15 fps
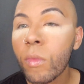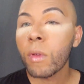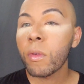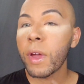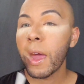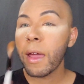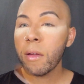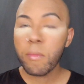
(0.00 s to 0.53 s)

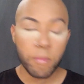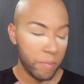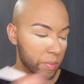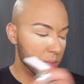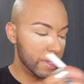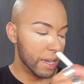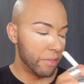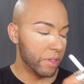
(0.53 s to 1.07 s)
Okay,
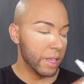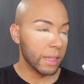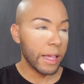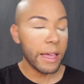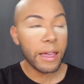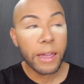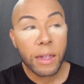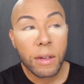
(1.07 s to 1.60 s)
definitely
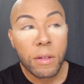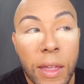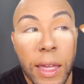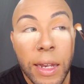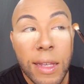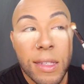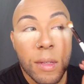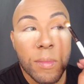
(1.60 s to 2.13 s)
like it.
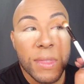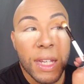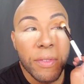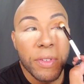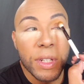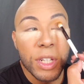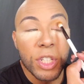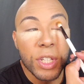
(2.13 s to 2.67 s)
Getting some
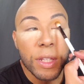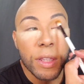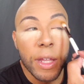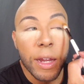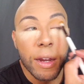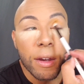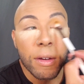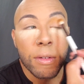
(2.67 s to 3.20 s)
definition
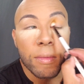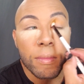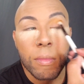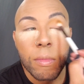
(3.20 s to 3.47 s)
there.